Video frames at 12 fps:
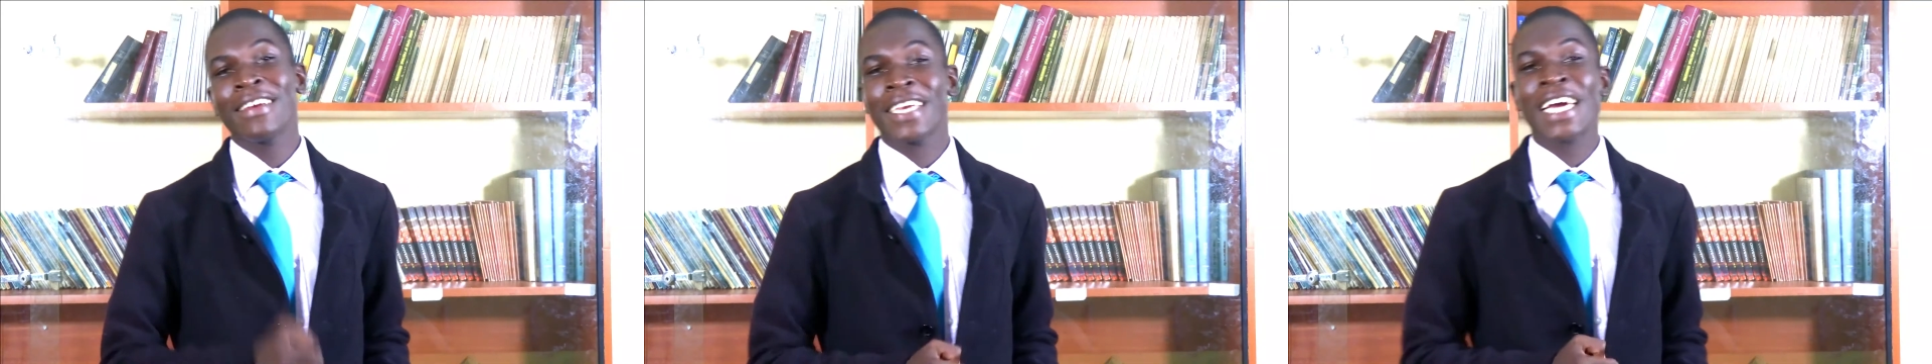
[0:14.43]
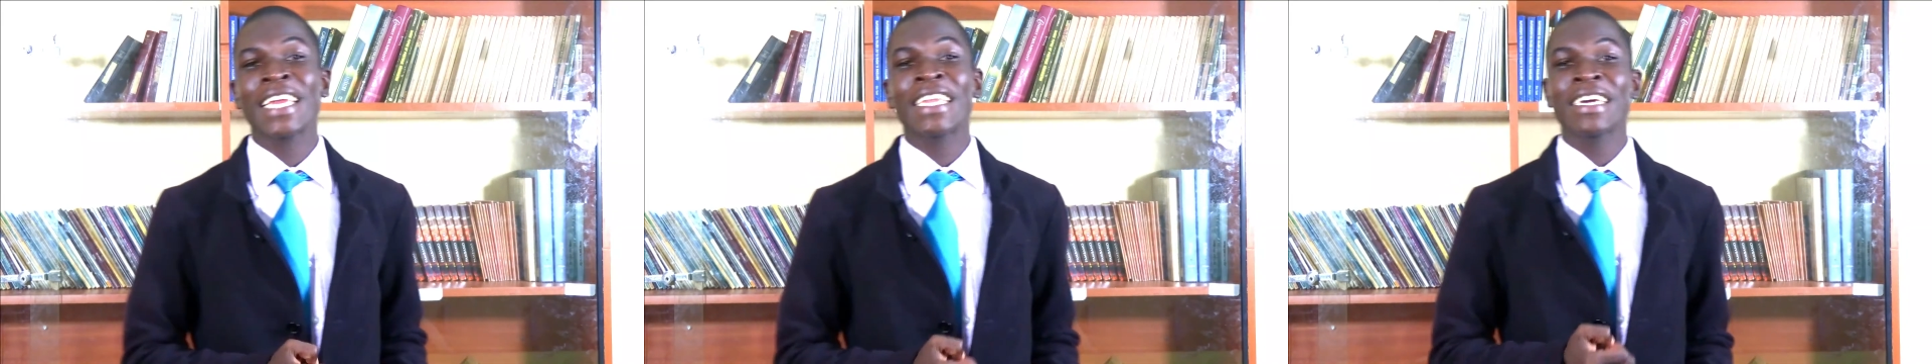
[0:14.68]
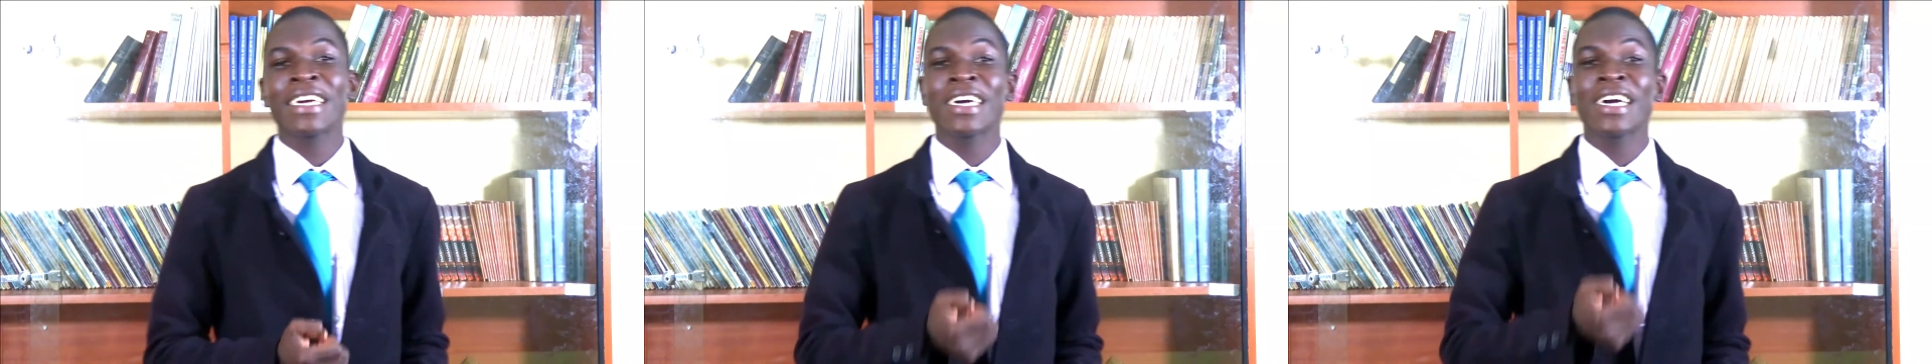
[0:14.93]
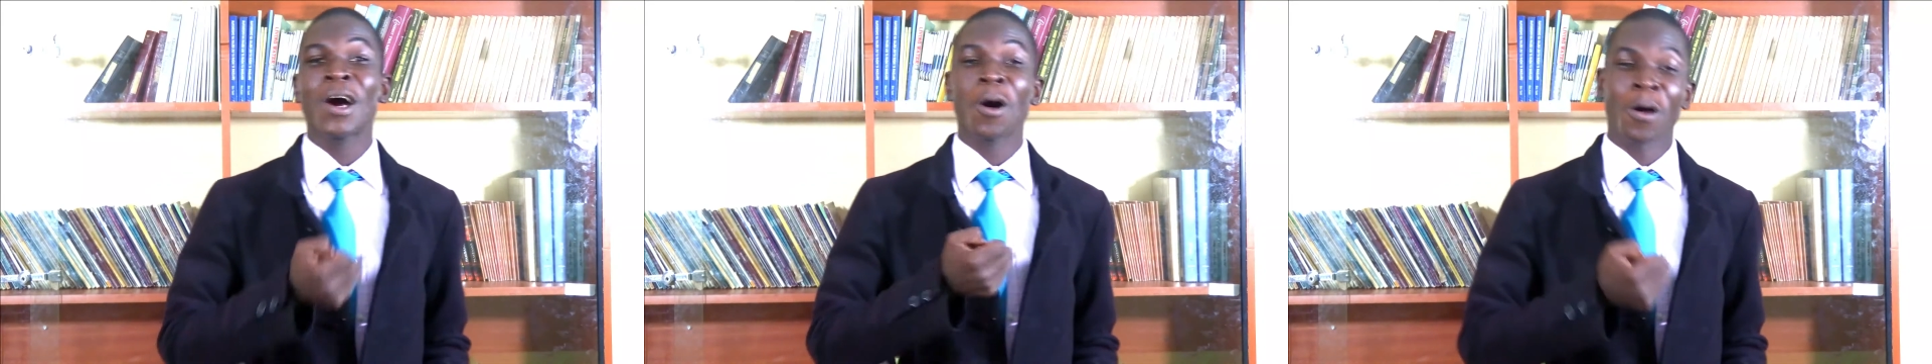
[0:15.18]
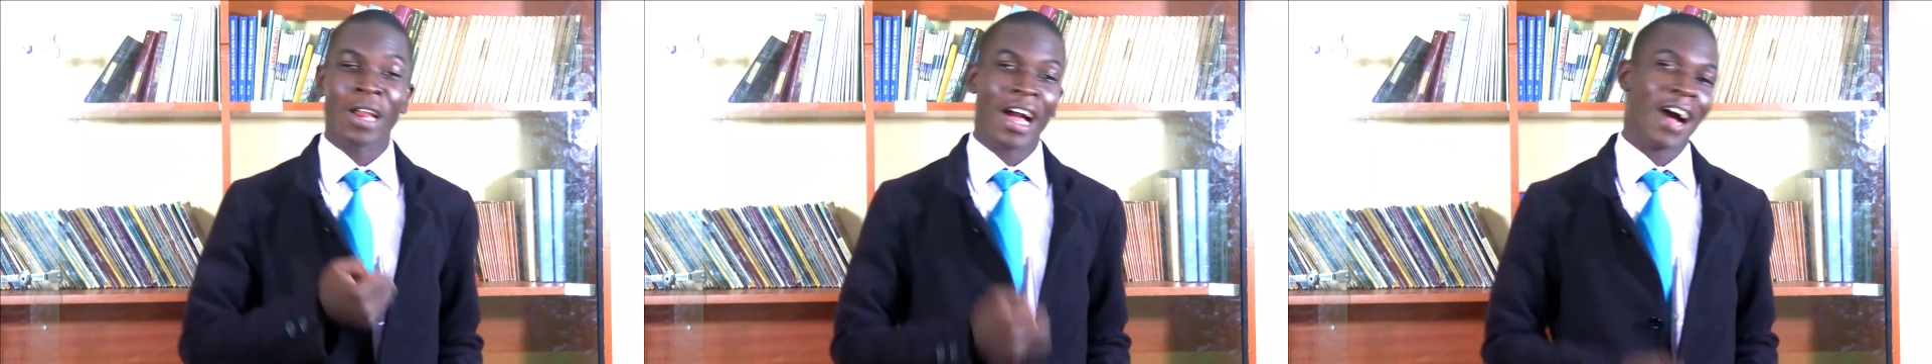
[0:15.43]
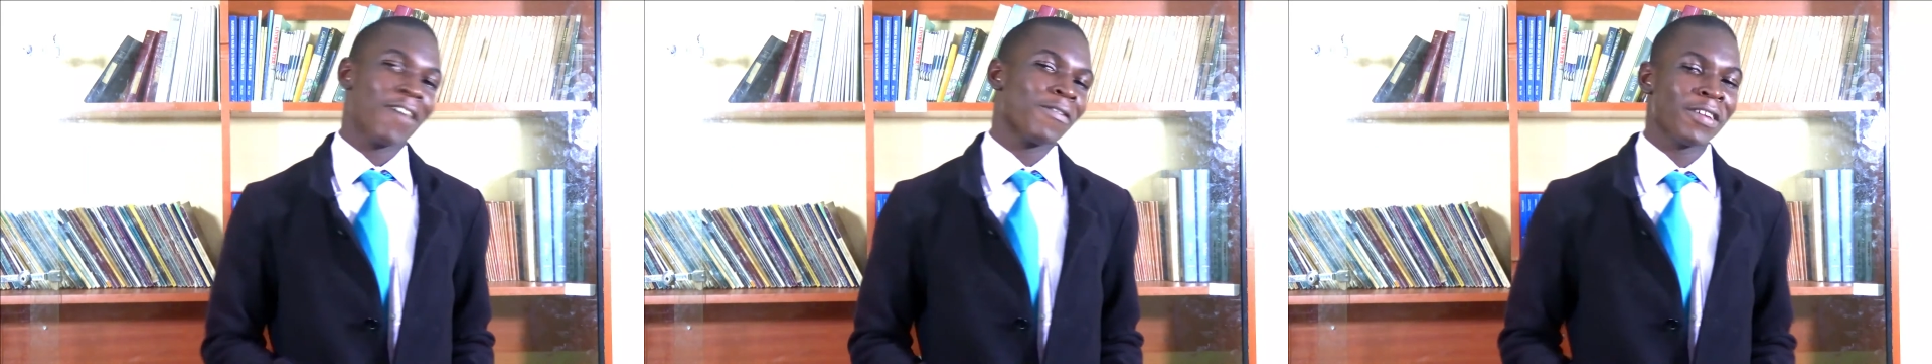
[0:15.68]
shining on
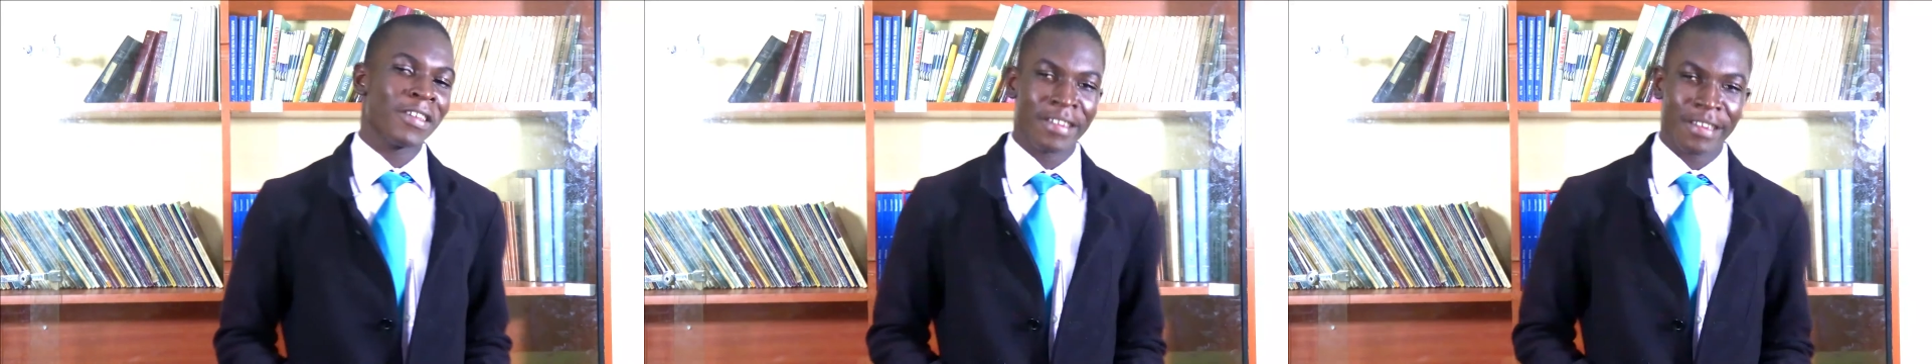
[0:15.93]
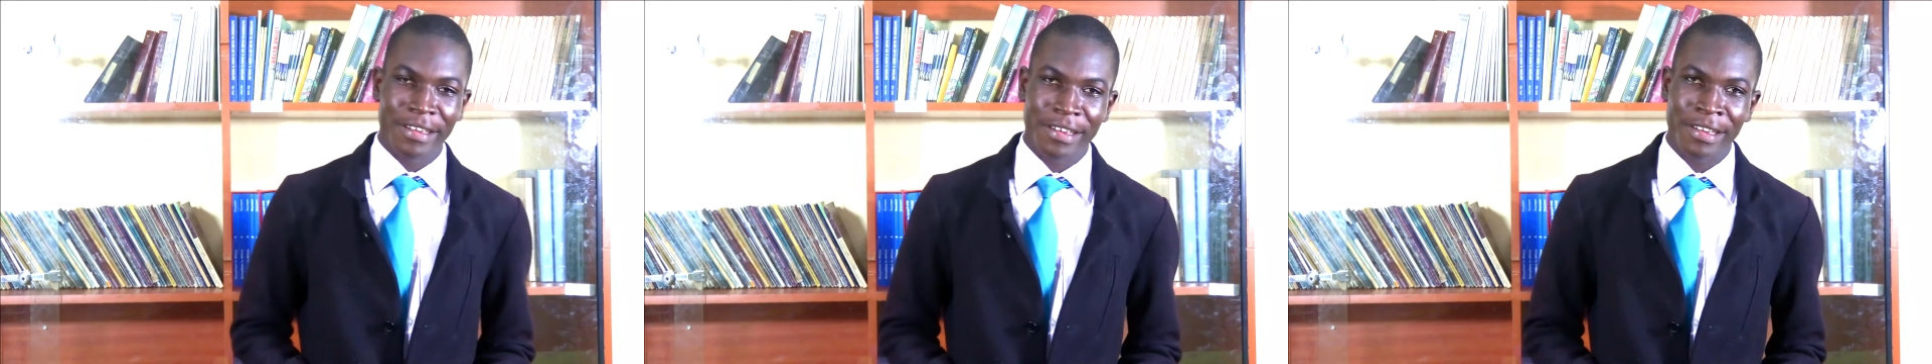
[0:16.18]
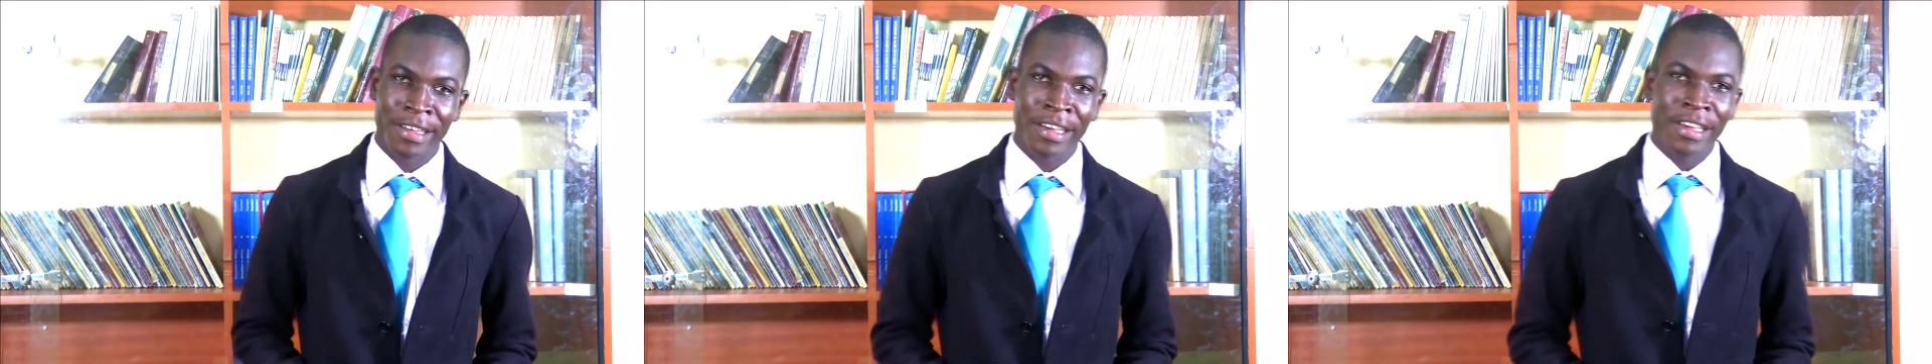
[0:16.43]
our faces.